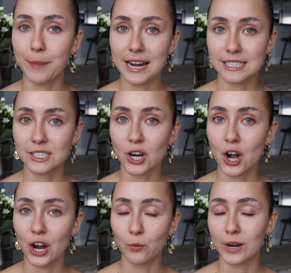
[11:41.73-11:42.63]
Based
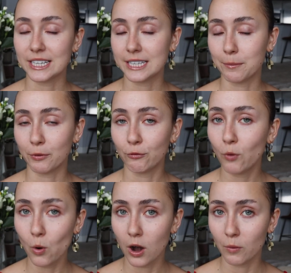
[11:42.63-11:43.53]
on what I said
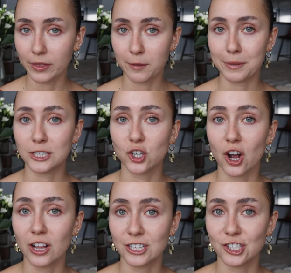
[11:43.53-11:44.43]
before with the
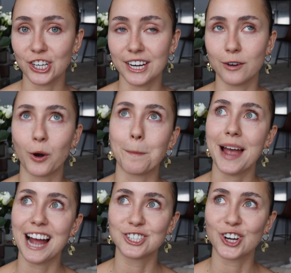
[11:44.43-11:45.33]
Patchology or
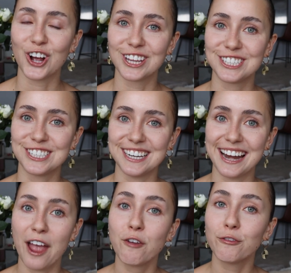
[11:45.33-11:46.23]

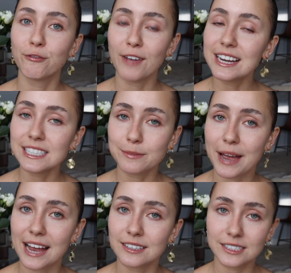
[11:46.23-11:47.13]
Patchology face
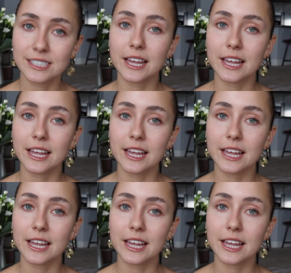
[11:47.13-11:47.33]
masks,